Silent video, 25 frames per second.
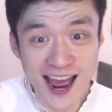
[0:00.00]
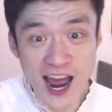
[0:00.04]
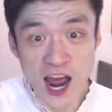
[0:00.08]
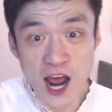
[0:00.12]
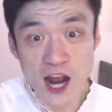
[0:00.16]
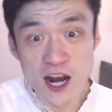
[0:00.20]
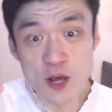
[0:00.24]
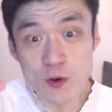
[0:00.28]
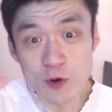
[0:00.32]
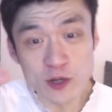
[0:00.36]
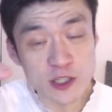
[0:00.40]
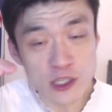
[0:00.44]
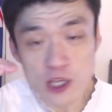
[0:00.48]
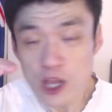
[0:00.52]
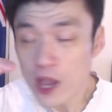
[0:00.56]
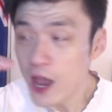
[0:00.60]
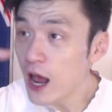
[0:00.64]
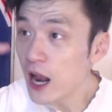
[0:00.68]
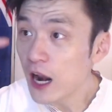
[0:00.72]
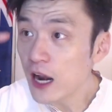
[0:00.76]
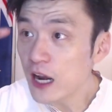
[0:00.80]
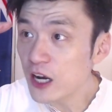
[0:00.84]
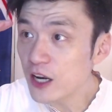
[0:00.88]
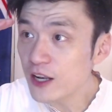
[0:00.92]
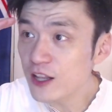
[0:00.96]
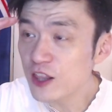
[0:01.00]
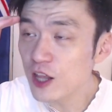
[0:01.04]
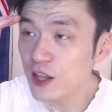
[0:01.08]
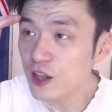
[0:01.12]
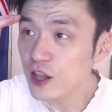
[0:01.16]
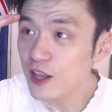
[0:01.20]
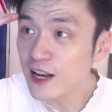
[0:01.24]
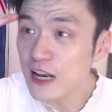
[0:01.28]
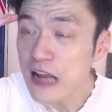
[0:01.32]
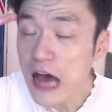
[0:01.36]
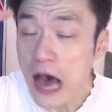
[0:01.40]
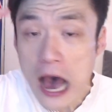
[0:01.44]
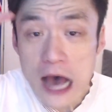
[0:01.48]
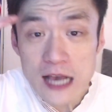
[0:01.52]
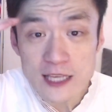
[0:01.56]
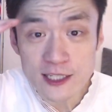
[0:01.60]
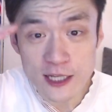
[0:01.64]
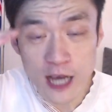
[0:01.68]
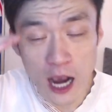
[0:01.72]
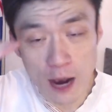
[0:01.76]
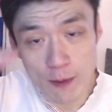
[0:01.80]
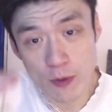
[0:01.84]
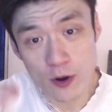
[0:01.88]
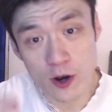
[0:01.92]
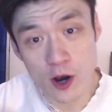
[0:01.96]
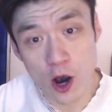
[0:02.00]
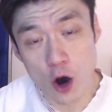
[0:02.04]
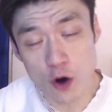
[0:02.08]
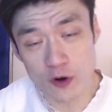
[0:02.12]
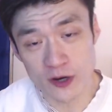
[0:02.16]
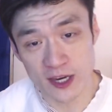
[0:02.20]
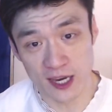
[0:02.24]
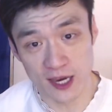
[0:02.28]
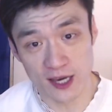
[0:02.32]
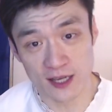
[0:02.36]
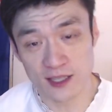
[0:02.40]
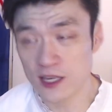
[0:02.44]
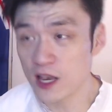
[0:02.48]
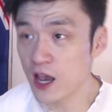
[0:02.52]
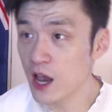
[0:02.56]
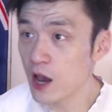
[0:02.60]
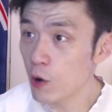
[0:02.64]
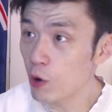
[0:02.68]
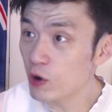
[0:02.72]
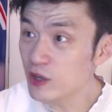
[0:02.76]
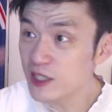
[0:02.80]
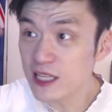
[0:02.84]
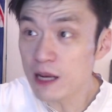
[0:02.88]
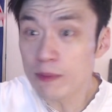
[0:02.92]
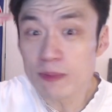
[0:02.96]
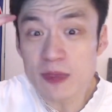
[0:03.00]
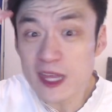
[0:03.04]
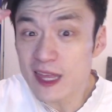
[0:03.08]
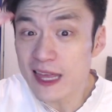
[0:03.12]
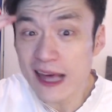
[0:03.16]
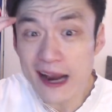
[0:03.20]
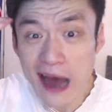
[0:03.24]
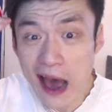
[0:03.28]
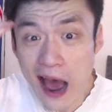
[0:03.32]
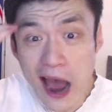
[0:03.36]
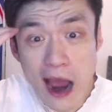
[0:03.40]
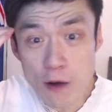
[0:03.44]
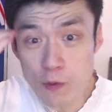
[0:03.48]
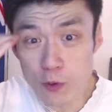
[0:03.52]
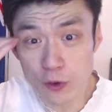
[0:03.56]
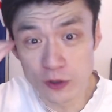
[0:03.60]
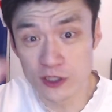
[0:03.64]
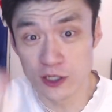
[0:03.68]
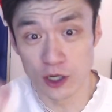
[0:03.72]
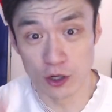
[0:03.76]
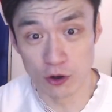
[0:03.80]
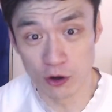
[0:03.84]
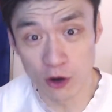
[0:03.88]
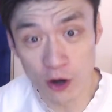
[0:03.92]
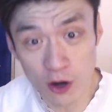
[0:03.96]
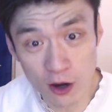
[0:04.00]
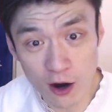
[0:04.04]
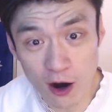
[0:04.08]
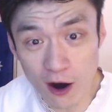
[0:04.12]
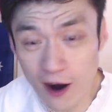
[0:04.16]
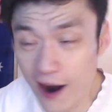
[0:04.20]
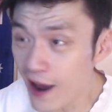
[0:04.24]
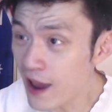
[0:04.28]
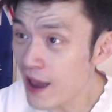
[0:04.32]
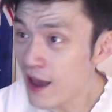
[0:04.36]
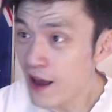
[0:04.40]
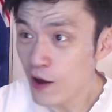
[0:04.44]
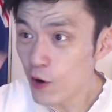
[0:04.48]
There was the last couple goal kicks was something that I would do, all right?